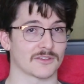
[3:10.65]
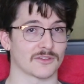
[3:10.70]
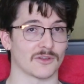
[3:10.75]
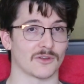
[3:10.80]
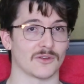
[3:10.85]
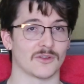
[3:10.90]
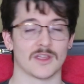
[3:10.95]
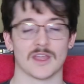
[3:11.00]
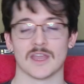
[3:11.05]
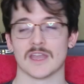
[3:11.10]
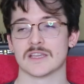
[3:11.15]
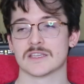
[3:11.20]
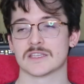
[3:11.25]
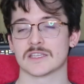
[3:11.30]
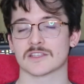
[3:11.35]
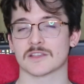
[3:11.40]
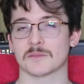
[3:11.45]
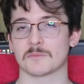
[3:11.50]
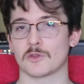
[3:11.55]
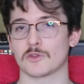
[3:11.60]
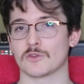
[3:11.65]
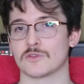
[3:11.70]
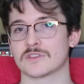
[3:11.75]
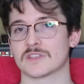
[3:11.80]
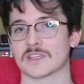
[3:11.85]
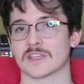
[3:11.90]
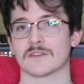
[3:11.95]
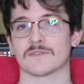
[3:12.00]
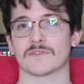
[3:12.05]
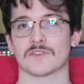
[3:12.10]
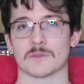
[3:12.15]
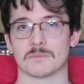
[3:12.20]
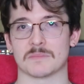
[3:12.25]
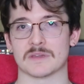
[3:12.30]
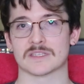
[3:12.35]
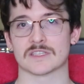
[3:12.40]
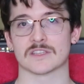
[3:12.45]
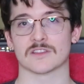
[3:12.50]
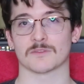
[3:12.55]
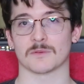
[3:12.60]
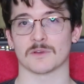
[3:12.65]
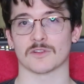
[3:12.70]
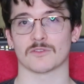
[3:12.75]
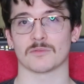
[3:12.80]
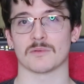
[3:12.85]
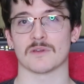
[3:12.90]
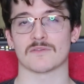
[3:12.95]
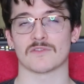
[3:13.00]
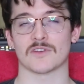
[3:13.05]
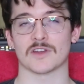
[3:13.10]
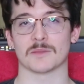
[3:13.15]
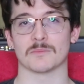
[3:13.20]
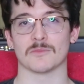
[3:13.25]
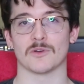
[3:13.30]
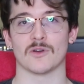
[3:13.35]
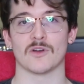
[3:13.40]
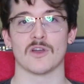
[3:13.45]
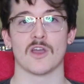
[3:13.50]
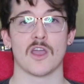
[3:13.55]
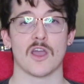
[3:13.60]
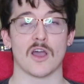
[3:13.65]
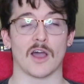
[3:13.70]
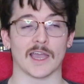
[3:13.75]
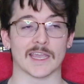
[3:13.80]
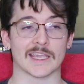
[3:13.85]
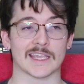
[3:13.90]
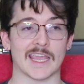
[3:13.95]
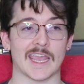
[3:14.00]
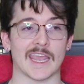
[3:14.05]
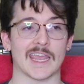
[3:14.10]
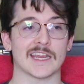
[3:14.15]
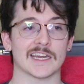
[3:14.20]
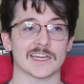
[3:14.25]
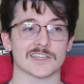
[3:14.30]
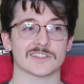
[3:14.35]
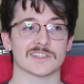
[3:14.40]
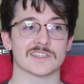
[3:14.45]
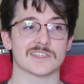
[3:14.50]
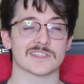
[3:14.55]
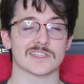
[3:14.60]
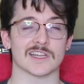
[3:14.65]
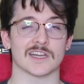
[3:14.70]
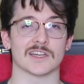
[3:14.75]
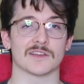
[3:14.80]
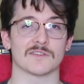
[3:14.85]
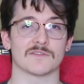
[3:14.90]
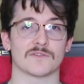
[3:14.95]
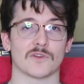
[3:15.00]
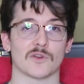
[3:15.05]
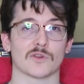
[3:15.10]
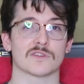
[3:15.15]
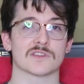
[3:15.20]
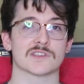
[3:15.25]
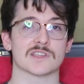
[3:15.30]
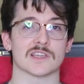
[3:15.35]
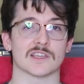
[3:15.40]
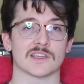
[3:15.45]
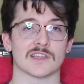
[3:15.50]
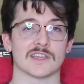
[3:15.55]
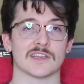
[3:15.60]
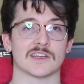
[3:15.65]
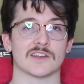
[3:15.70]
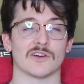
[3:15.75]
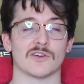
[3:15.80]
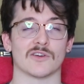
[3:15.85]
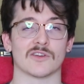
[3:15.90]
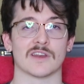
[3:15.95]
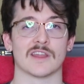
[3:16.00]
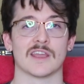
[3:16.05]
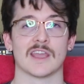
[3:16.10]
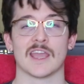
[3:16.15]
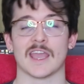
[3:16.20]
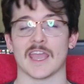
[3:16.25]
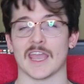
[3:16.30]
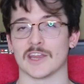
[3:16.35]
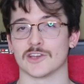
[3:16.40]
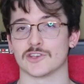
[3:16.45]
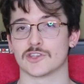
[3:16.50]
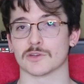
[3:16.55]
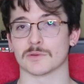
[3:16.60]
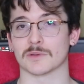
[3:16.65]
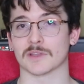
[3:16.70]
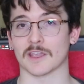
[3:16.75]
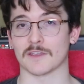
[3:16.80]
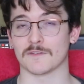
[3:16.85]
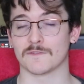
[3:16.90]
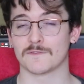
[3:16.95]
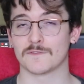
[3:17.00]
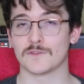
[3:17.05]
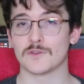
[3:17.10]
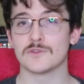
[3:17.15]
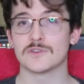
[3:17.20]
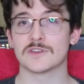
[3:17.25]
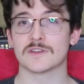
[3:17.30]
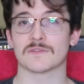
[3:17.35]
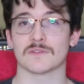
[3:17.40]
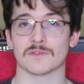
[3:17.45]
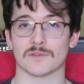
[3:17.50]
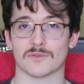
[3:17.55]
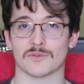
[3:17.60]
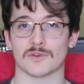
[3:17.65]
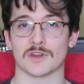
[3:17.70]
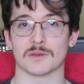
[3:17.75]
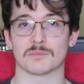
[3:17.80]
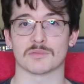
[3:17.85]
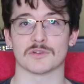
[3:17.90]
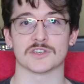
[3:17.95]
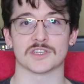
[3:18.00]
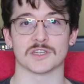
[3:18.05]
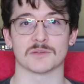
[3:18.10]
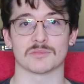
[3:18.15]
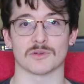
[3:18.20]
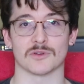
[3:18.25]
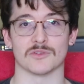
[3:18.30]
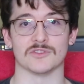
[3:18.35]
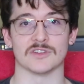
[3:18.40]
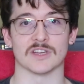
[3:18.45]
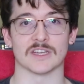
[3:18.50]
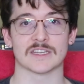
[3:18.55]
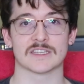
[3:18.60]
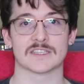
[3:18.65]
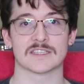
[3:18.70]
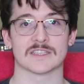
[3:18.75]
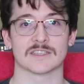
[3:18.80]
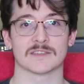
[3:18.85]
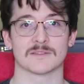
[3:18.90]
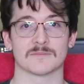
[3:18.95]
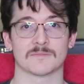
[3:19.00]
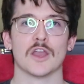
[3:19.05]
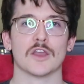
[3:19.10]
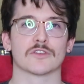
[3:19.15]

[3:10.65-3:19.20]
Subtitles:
So since I'm not using it for the business whatsoever anymore, I can actually start focusing in on and doing a few different 3D printing projects.